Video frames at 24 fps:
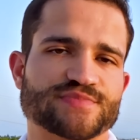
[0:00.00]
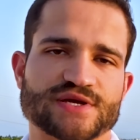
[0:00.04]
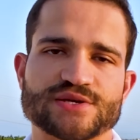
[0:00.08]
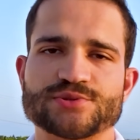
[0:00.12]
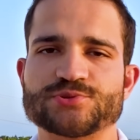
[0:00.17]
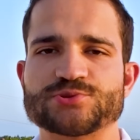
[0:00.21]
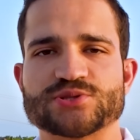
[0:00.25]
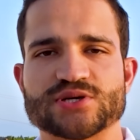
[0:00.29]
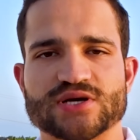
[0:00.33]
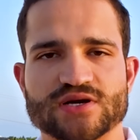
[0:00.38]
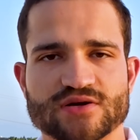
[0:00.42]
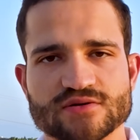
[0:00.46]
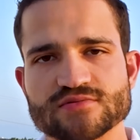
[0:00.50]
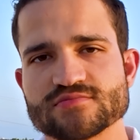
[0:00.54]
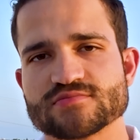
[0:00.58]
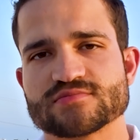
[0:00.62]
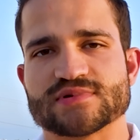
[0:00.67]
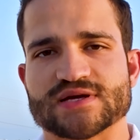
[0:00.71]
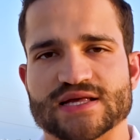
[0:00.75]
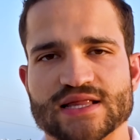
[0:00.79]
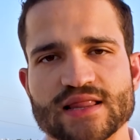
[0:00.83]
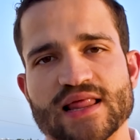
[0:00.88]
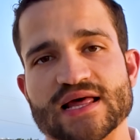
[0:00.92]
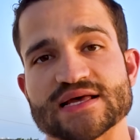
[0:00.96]
In general,
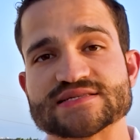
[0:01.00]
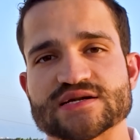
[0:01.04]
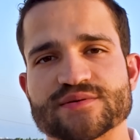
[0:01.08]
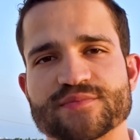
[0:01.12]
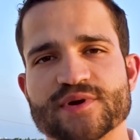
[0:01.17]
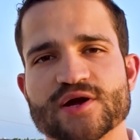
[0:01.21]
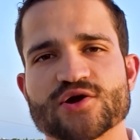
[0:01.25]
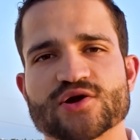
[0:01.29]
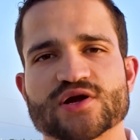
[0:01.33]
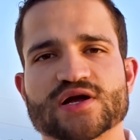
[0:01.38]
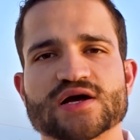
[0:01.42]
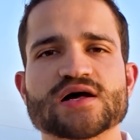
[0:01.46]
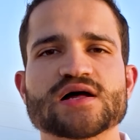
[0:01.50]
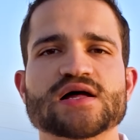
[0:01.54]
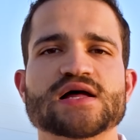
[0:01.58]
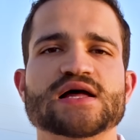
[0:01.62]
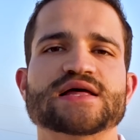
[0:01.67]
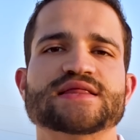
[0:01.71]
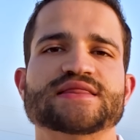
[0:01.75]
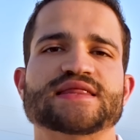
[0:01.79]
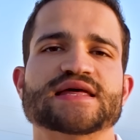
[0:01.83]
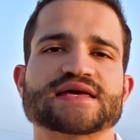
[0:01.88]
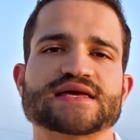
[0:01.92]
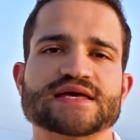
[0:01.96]
in Latin America,
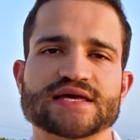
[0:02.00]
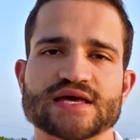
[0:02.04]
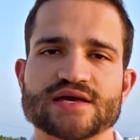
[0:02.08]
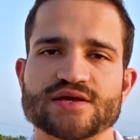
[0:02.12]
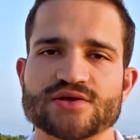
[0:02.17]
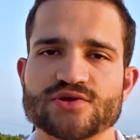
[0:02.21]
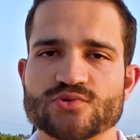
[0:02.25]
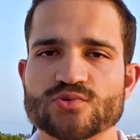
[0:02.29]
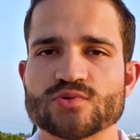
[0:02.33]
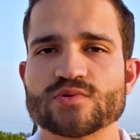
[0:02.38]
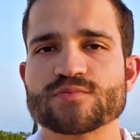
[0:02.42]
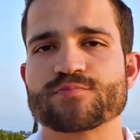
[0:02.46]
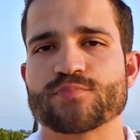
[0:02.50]
they can get you